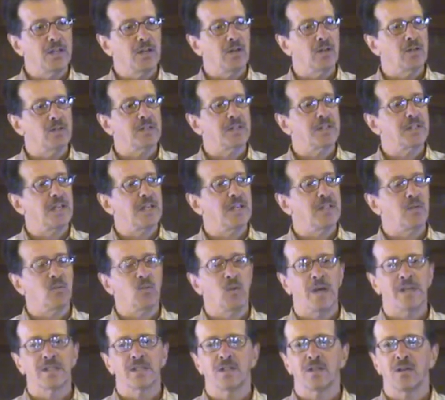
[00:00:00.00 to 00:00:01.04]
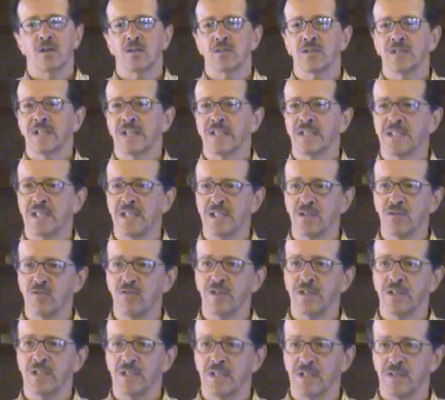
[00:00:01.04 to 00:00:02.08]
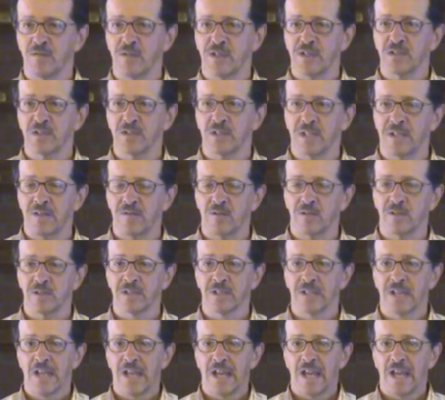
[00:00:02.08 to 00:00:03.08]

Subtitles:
Coast and the West Coast at district and division levels,